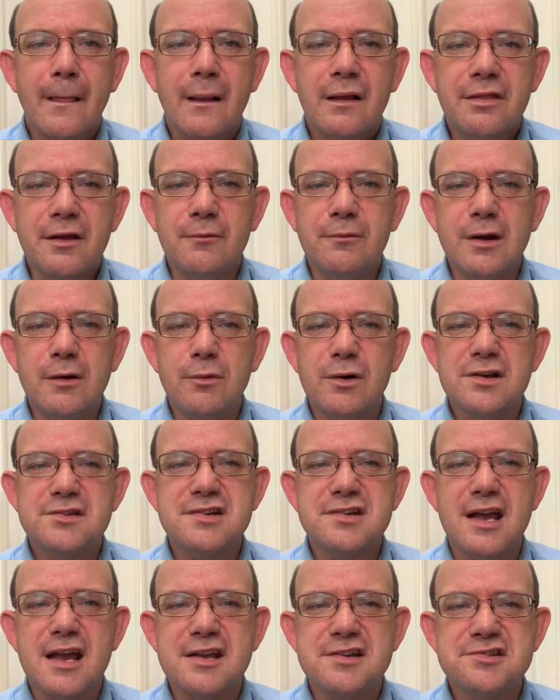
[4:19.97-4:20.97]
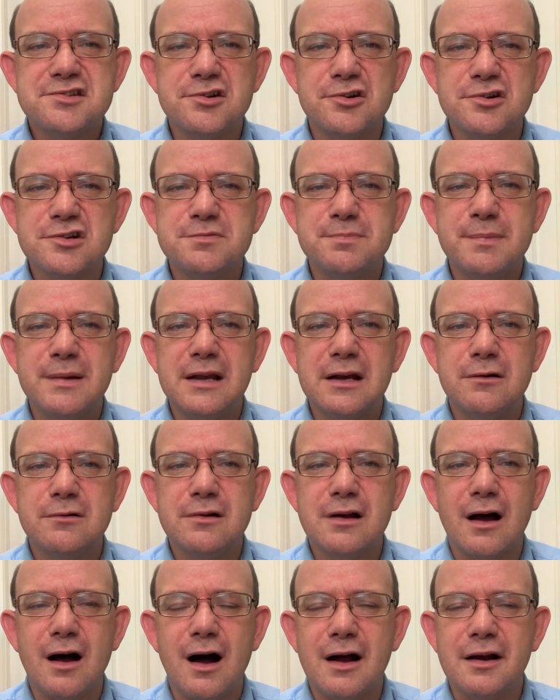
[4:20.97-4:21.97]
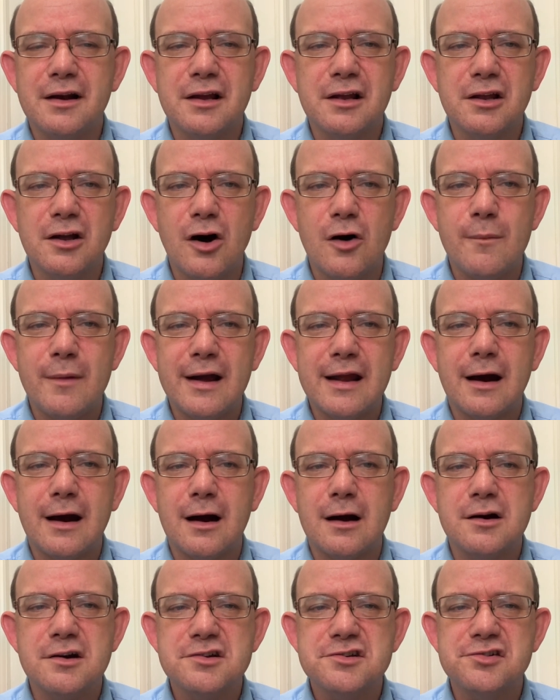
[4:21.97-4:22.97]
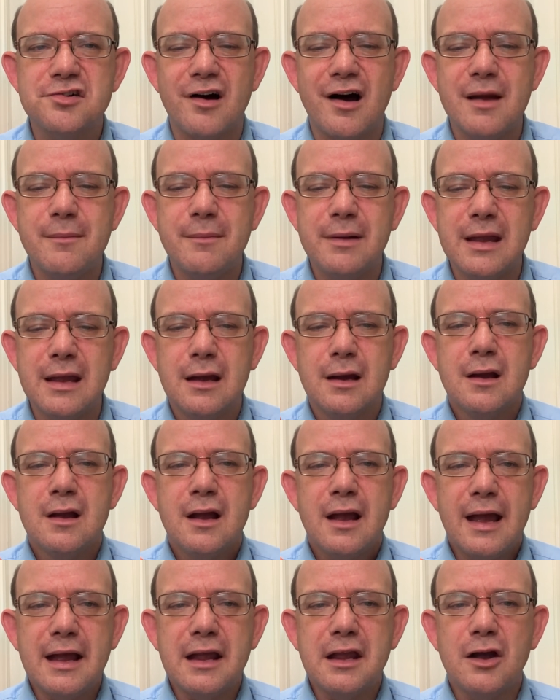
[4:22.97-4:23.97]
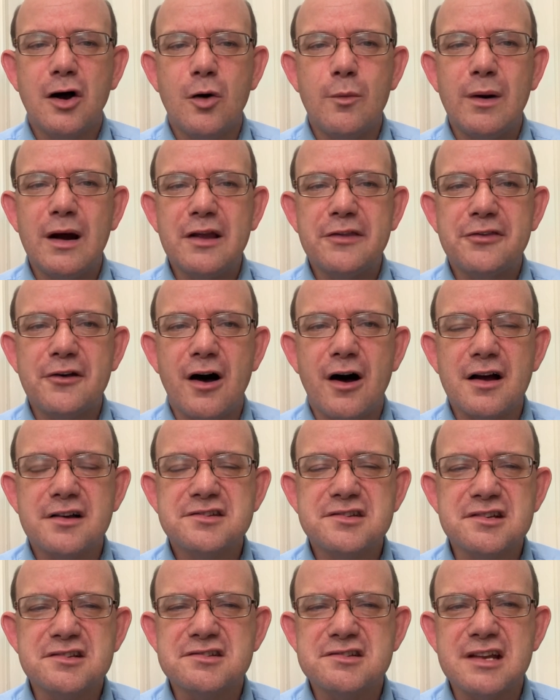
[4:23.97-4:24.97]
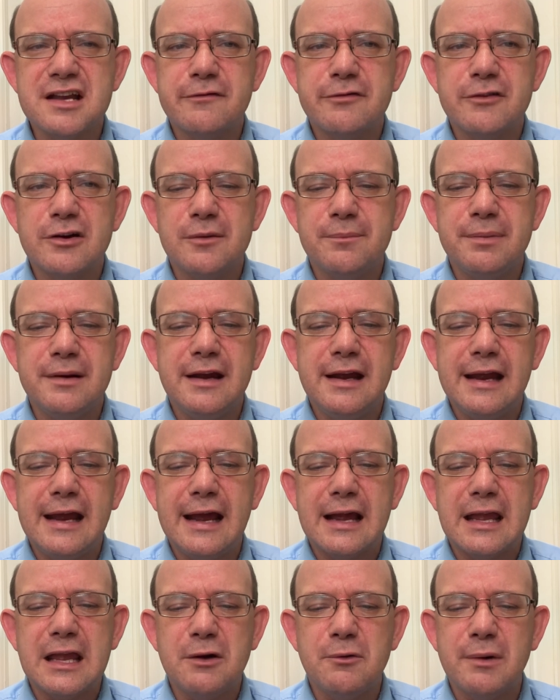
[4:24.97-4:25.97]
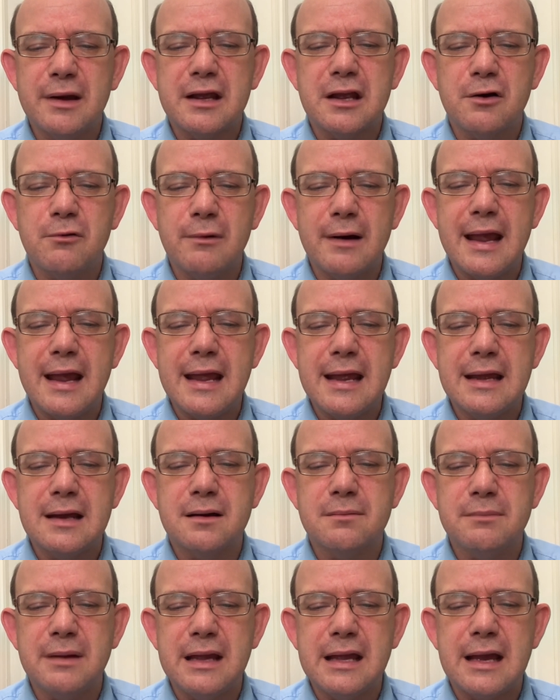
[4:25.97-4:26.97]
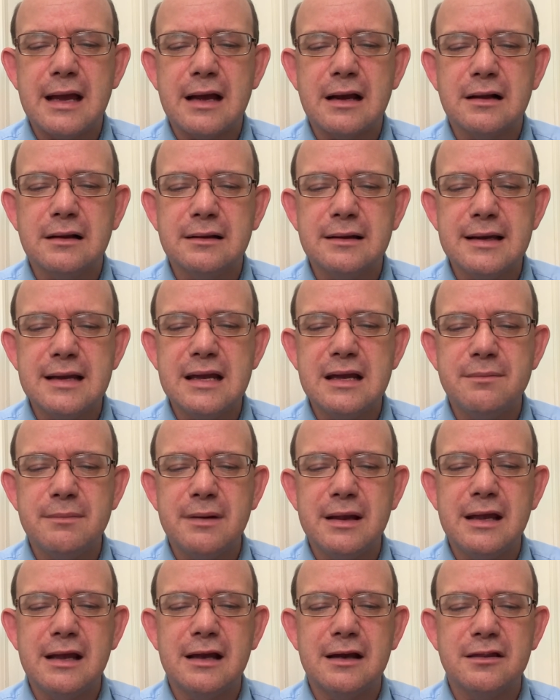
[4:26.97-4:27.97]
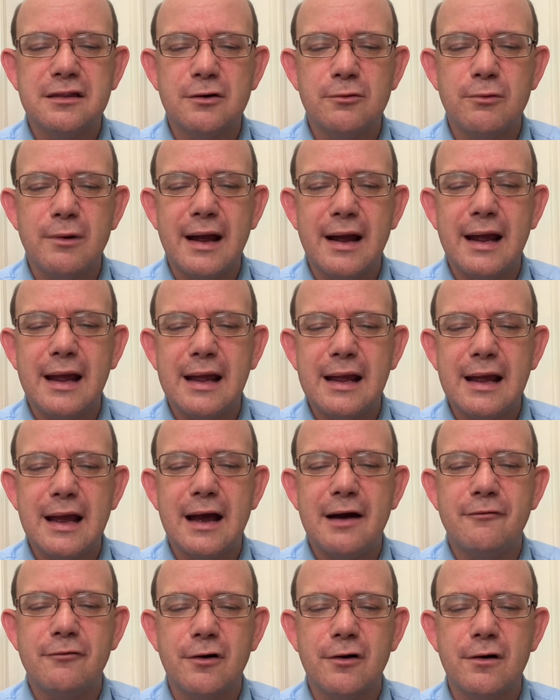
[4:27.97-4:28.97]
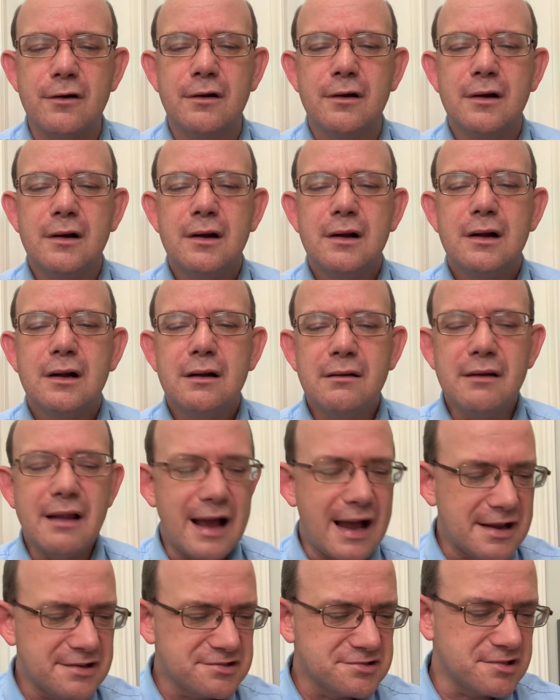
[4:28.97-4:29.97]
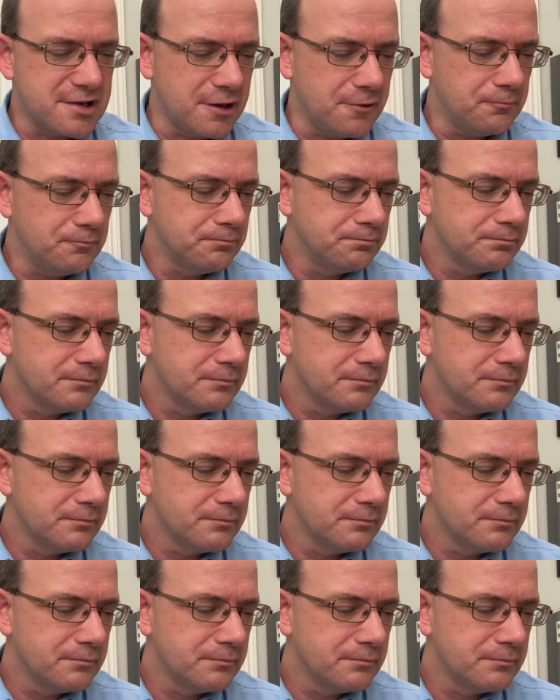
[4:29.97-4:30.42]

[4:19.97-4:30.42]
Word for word: that we would say, Search me, O God, and know my heart. Try me and know my thoughts, and see if there be any wicked way in me, and lead me in the way everlasting.